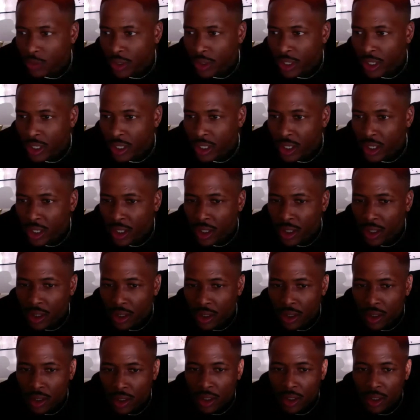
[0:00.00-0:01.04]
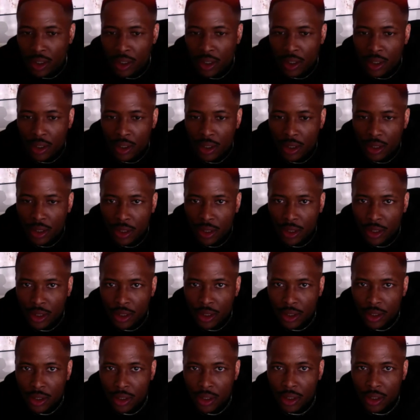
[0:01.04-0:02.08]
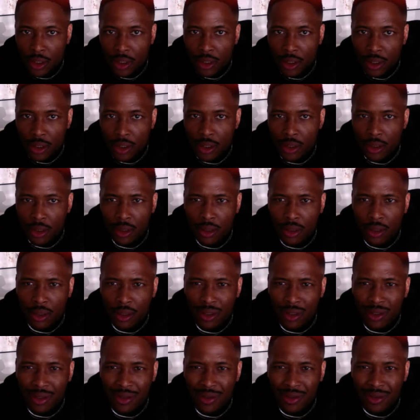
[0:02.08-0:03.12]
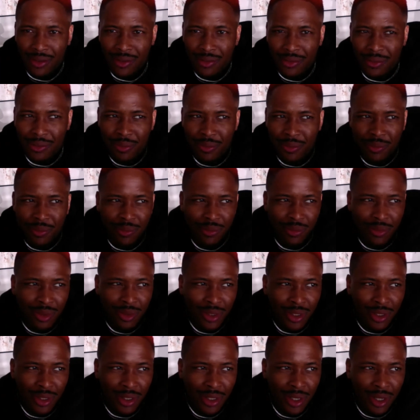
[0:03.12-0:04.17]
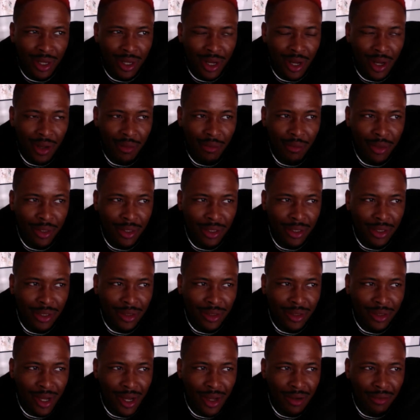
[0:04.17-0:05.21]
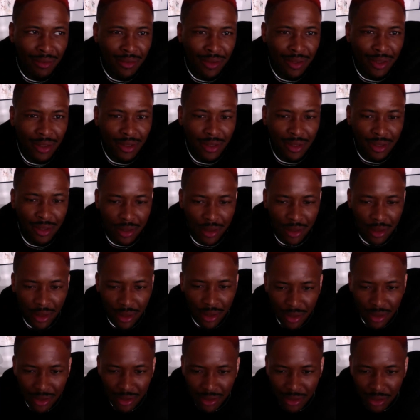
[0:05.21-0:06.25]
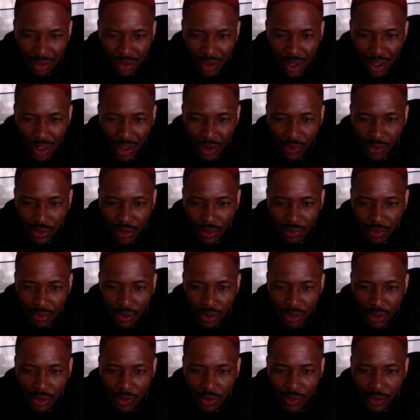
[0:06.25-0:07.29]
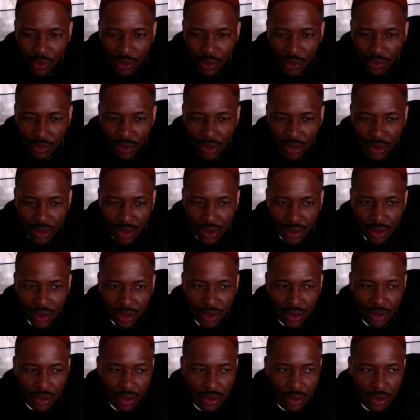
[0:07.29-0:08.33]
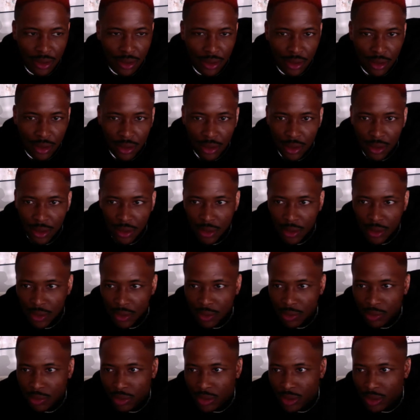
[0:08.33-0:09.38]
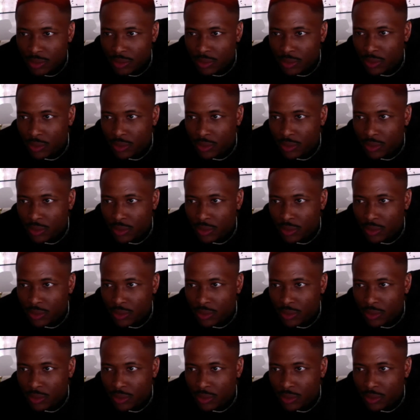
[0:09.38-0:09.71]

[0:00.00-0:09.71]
head? Yeah. Um, I mean, not recently. You know, I ain't really been nowhere to be seeing people. People